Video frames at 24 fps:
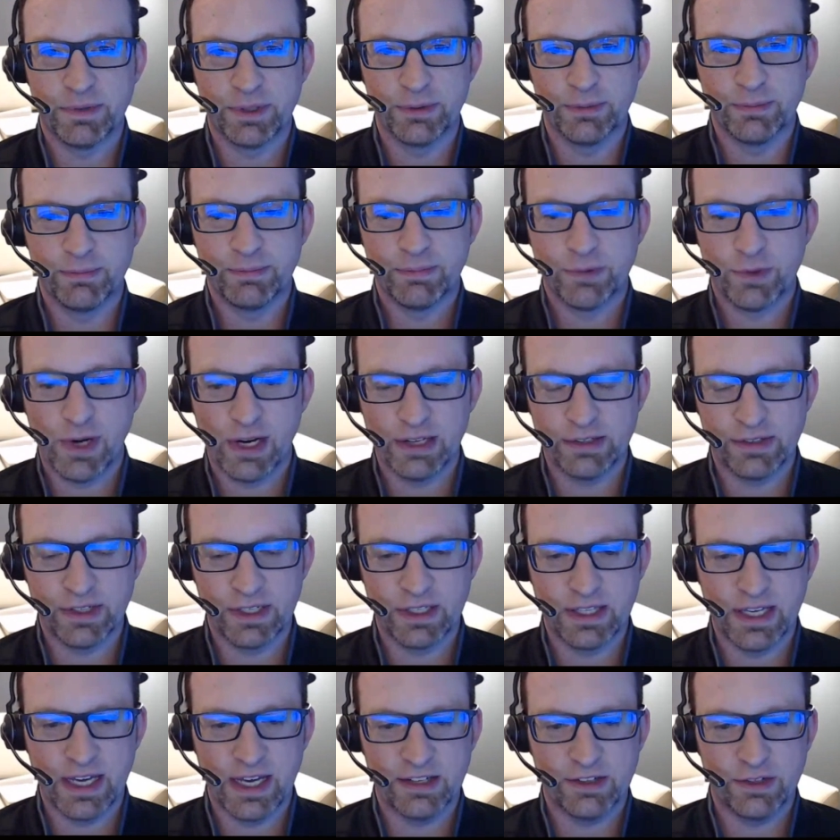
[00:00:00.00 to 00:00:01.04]
to
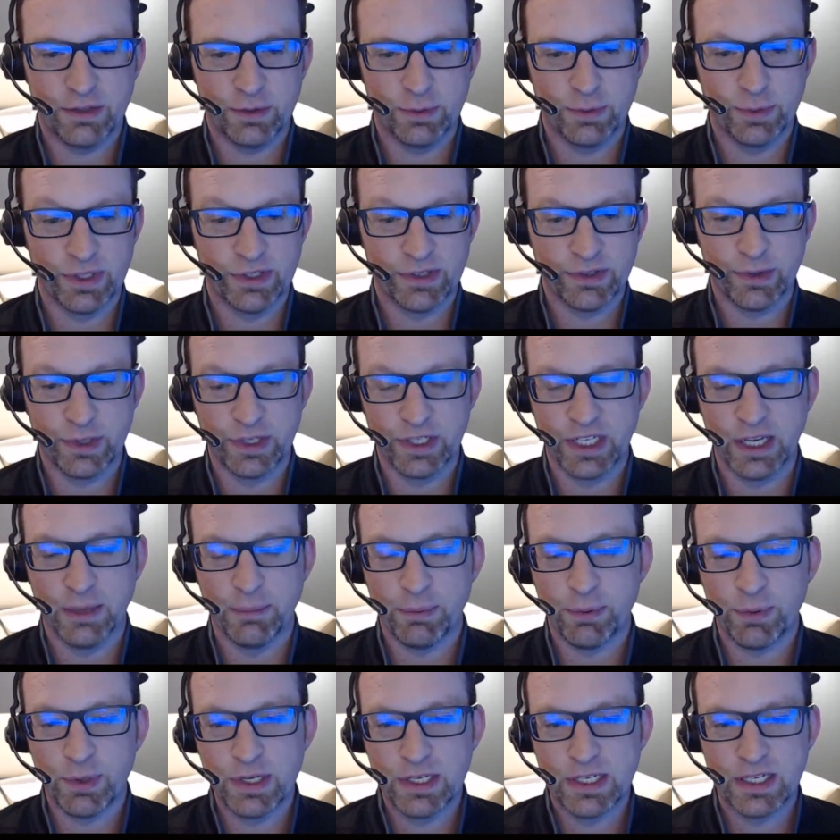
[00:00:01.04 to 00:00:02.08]
translate that to what's going to get
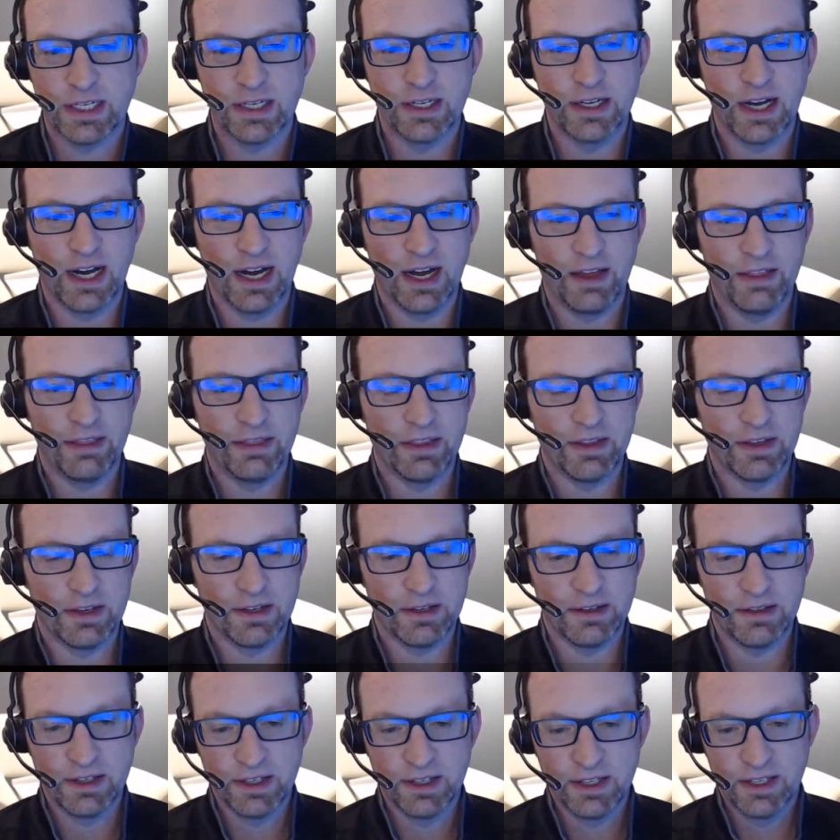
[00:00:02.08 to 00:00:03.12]
printed on
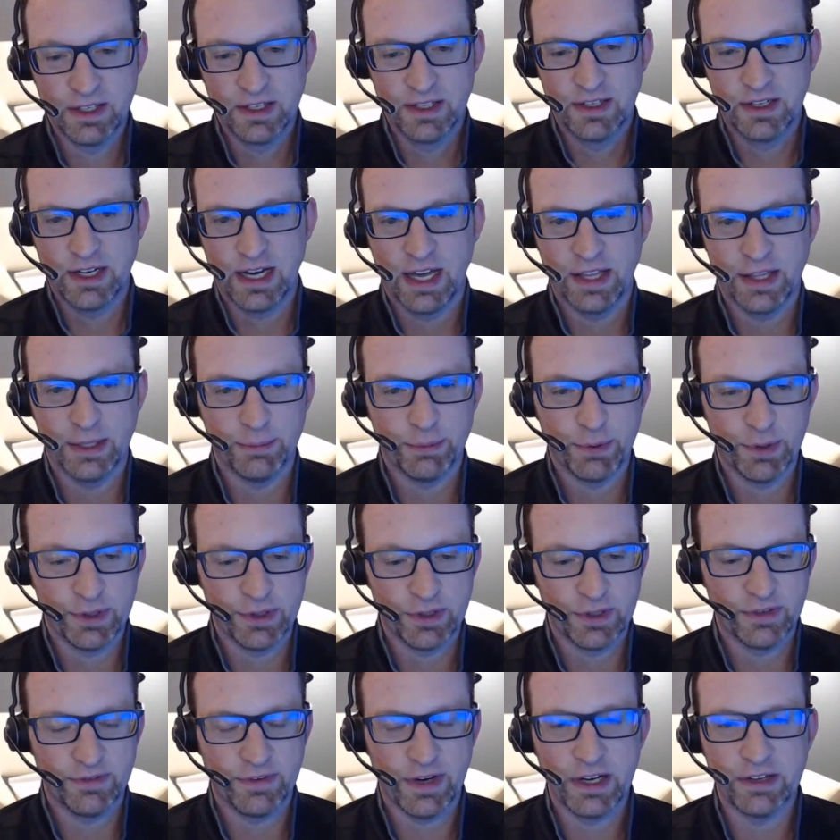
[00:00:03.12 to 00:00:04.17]
the
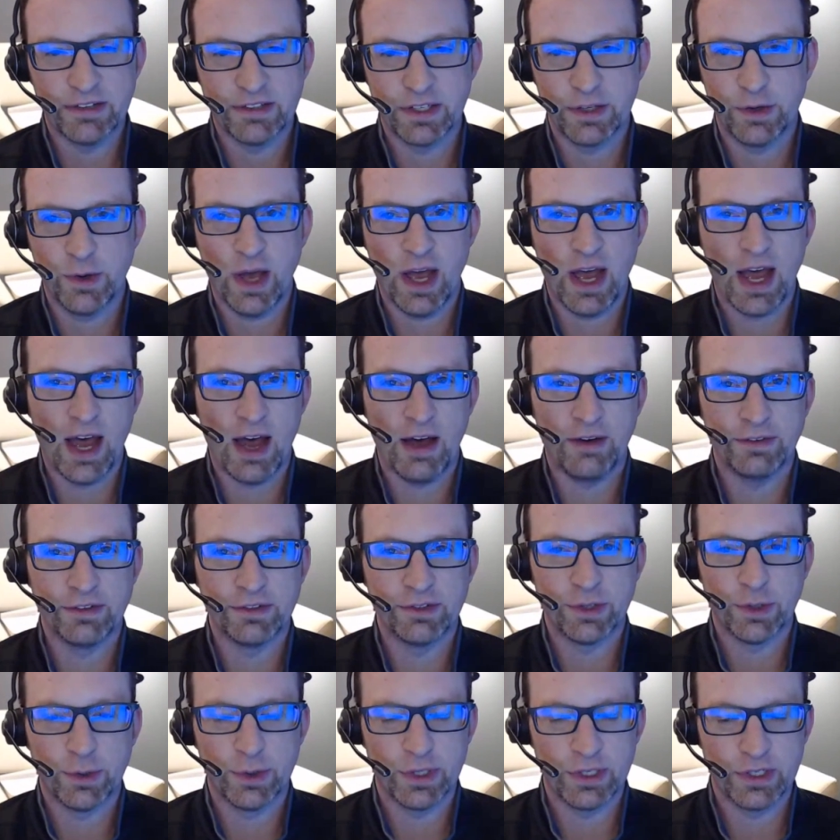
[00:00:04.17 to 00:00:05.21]
printer device that you have,
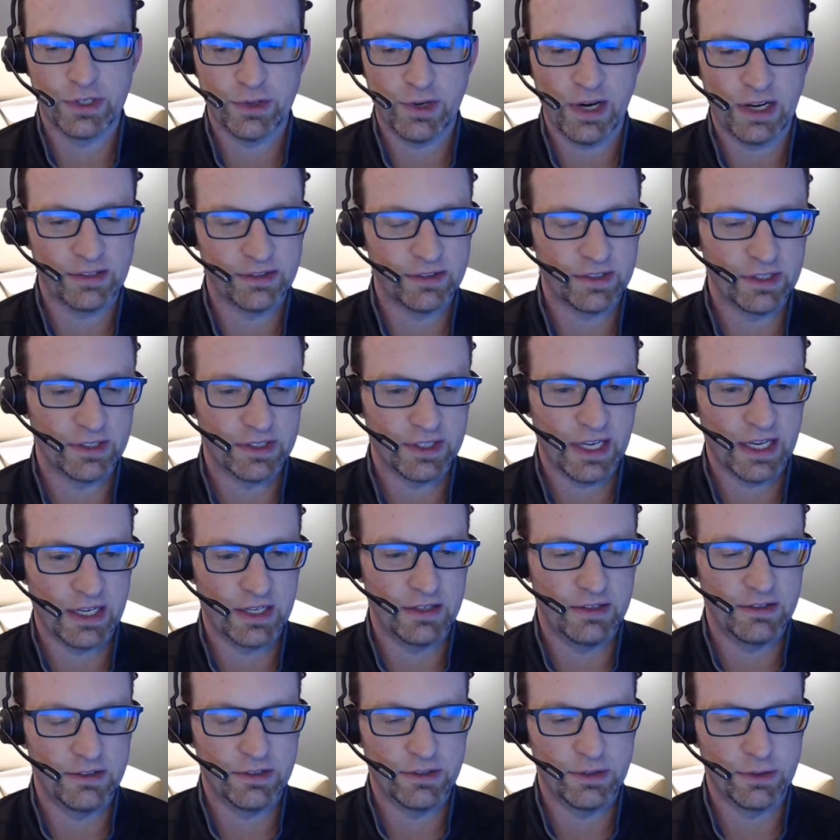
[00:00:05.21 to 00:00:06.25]
and so it translates that
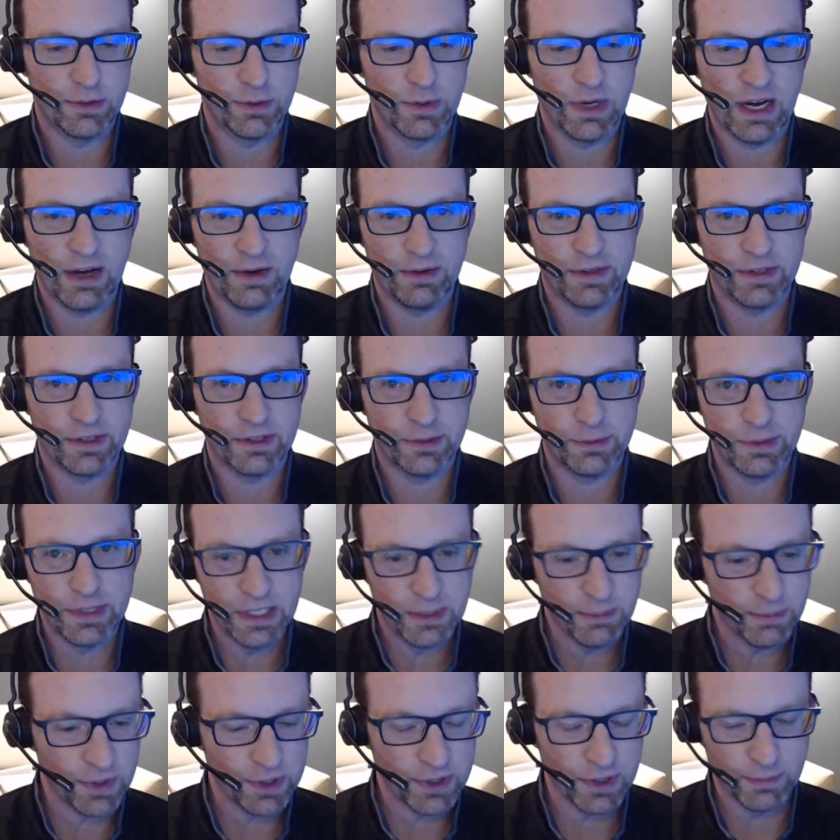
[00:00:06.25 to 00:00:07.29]
into how the
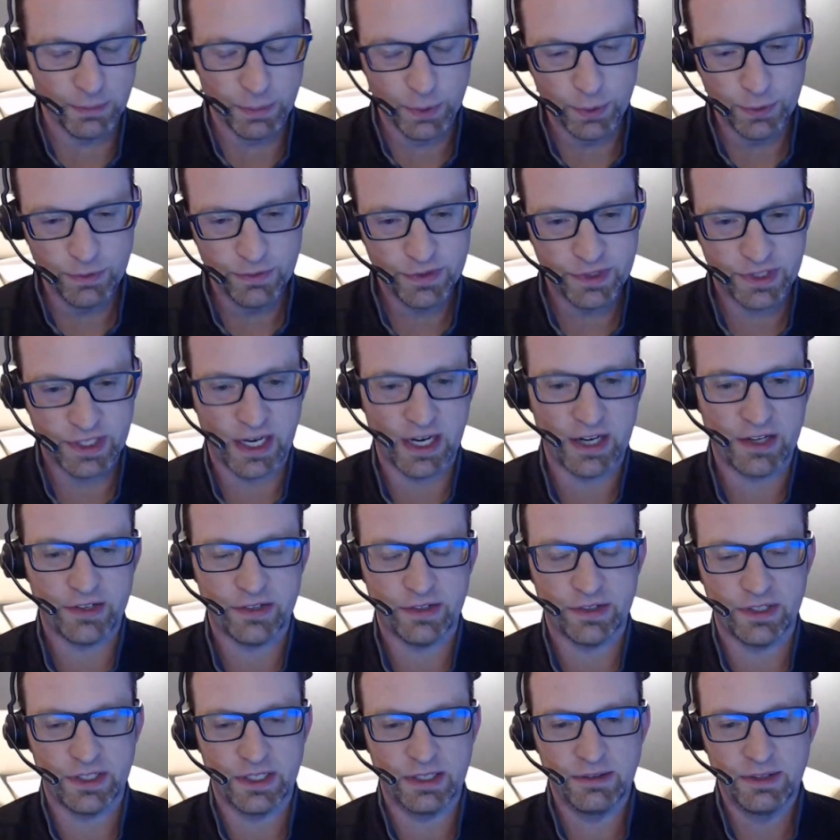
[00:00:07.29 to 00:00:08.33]
3D printer moves to
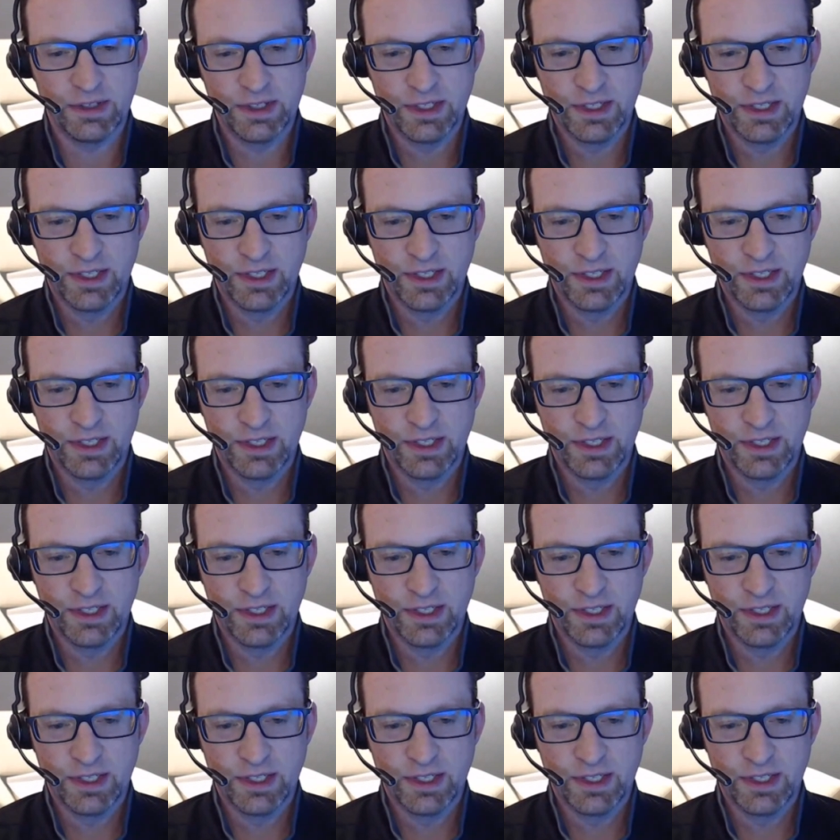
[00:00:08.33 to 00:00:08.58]
actually